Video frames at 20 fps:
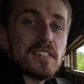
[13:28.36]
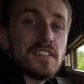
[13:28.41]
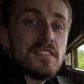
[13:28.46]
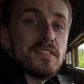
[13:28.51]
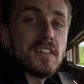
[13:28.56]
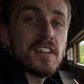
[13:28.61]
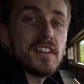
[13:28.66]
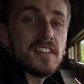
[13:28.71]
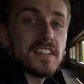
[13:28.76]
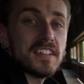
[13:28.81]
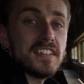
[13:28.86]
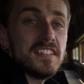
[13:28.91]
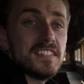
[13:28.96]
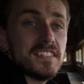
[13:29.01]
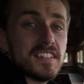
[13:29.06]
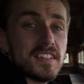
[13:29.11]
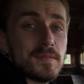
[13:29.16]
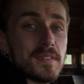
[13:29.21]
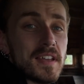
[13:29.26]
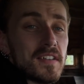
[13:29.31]
3:30
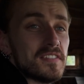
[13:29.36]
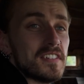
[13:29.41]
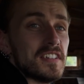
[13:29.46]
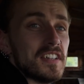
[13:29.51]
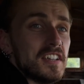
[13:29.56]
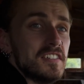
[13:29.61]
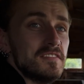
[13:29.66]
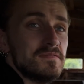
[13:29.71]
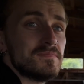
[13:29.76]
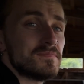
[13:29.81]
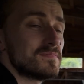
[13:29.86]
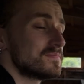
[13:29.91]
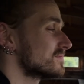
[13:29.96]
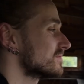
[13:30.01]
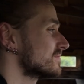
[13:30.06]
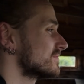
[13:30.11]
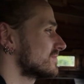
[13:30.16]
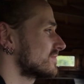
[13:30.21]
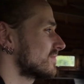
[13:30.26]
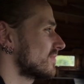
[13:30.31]
in the afternoon,
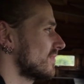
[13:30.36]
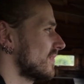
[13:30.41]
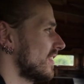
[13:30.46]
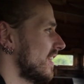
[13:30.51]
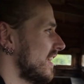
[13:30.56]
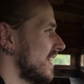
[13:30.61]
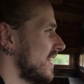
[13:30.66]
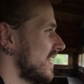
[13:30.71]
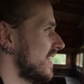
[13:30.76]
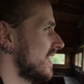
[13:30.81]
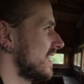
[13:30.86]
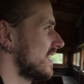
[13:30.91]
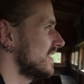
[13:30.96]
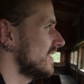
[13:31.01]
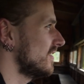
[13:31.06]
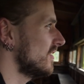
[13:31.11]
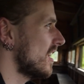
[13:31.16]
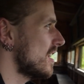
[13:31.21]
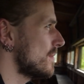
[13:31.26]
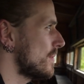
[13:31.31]

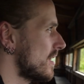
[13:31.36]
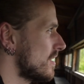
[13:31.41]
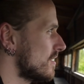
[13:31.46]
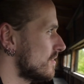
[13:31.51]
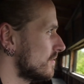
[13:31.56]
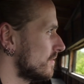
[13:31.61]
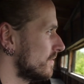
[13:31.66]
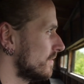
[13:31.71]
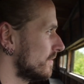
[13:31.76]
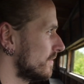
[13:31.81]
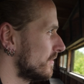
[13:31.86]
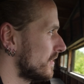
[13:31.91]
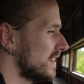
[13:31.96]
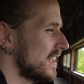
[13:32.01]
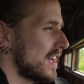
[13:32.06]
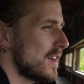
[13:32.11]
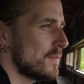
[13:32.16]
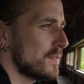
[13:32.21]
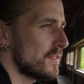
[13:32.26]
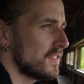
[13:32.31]
and I've got about
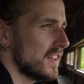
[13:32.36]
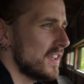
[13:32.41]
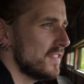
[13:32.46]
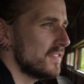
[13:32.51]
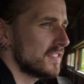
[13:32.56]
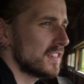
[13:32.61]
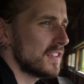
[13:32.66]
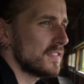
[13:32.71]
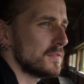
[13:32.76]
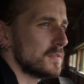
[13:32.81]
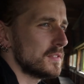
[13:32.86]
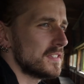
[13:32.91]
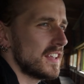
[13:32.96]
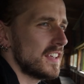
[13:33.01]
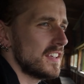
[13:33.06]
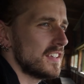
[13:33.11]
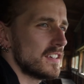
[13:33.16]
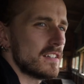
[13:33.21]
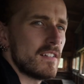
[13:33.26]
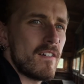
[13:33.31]
3 hours left, give or
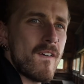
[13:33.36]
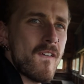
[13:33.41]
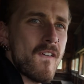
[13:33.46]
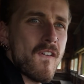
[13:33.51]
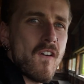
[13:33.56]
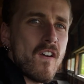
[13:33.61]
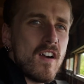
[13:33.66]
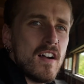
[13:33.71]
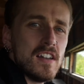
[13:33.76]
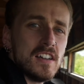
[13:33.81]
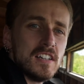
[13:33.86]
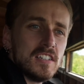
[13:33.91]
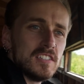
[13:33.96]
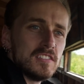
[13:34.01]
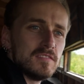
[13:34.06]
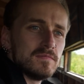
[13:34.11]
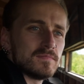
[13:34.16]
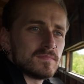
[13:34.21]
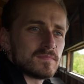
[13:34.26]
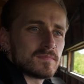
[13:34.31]
take.
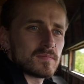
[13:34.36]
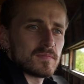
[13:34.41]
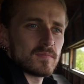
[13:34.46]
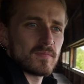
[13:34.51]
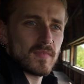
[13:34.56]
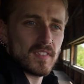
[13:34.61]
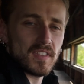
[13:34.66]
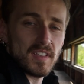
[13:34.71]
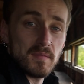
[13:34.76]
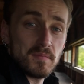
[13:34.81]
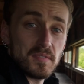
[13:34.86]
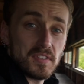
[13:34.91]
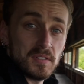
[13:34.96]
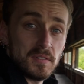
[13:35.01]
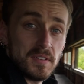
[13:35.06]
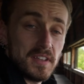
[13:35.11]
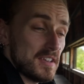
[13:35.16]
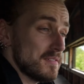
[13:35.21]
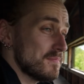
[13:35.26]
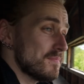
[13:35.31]
But I'm
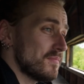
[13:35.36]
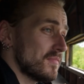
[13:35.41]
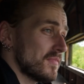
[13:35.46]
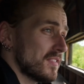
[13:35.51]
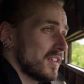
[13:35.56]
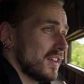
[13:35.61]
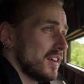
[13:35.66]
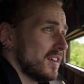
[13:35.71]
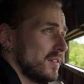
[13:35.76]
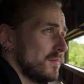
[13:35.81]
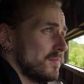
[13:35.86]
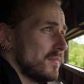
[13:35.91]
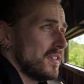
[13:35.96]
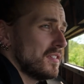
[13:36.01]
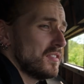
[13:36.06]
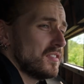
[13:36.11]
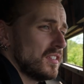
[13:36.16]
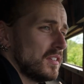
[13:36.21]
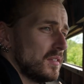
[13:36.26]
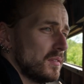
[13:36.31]
still here. I'm
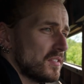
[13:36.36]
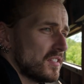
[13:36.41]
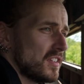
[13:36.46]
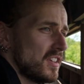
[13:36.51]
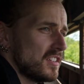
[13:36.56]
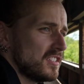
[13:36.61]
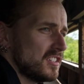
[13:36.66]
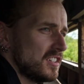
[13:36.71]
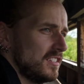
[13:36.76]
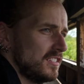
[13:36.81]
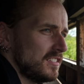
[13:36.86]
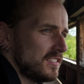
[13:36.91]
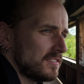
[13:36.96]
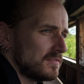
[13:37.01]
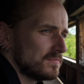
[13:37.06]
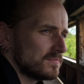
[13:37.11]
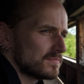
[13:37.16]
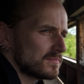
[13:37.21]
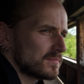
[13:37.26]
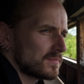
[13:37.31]
still searching,
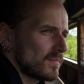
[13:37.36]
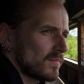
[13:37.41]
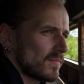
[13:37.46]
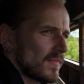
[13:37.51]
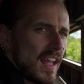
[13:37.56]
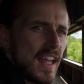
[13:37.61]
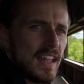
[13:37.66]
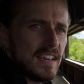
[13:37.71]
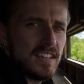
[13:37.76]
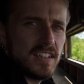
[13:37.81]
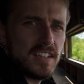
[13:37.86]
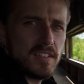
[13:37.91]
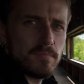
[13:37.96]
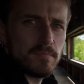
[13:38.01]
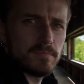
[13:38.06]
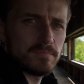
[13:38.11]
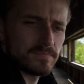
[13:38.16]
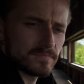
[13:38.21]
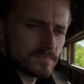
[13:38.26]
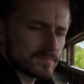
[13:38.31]
and
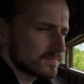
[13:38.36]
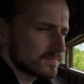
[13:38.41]
I'm